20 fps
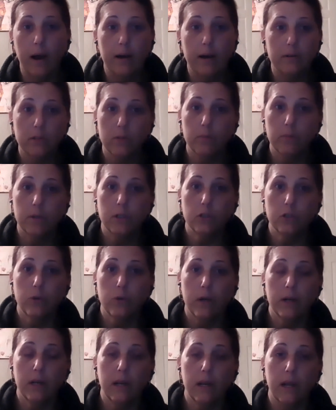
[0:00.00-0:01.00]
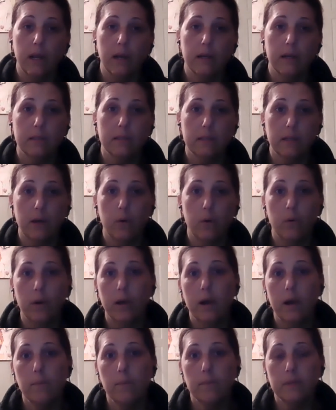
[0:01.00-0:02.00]
How's it been trending? Is it
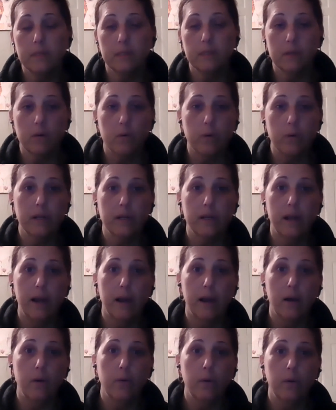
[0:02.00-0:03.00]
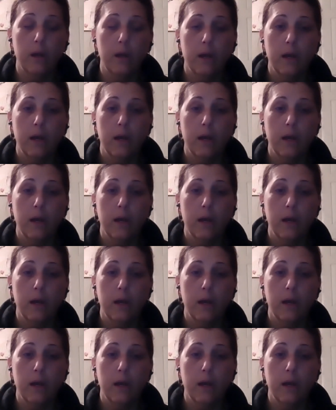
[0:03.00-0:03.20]
going up? Is it going down?